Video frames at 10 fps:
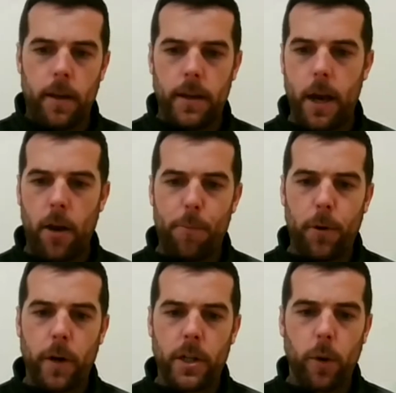Yeah, I've
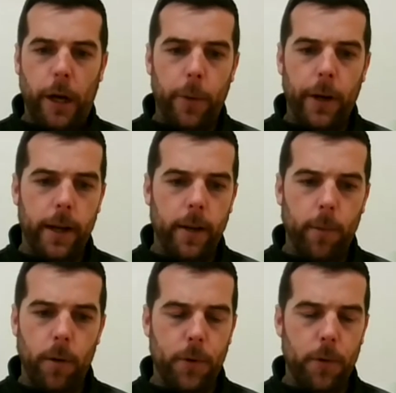progressed quite quickly at
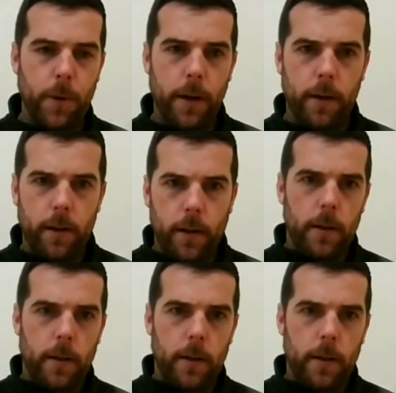Watford, but